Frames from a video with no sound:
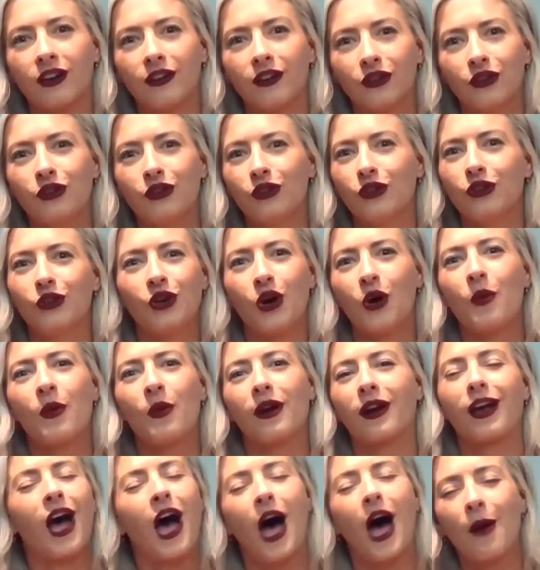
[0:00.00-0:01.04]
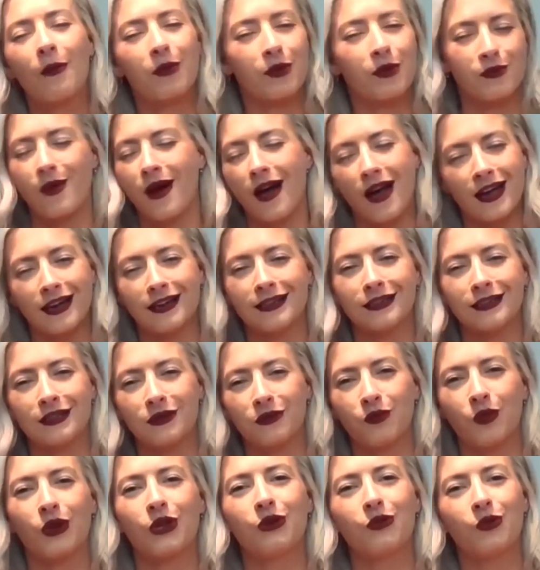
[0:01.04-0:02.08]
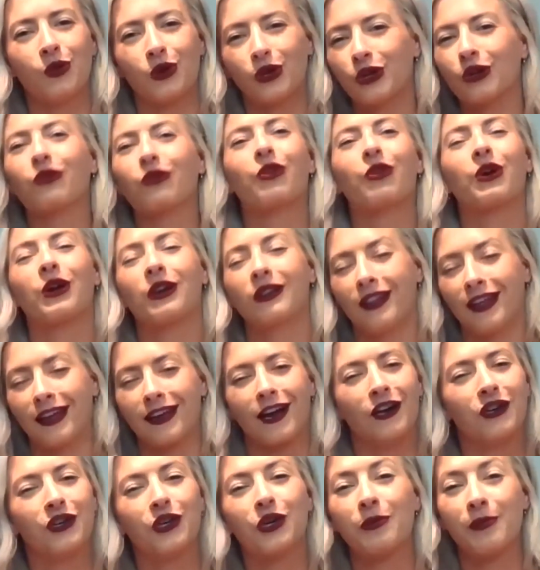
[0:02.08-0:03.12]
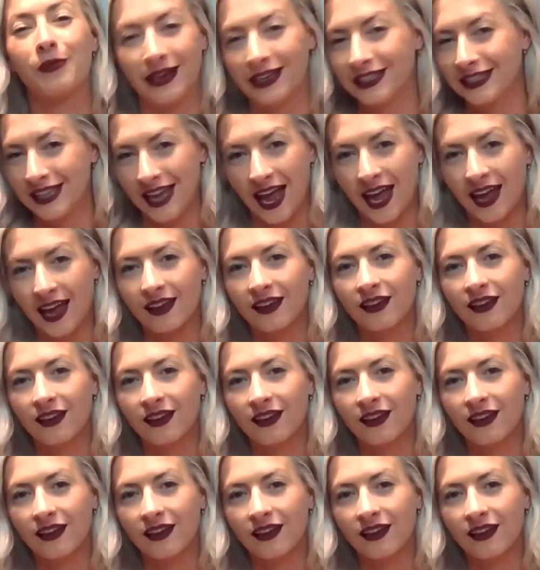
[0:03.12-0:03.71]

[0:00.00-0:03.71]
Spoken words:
You don't want to compromise what you're looking like on your big day.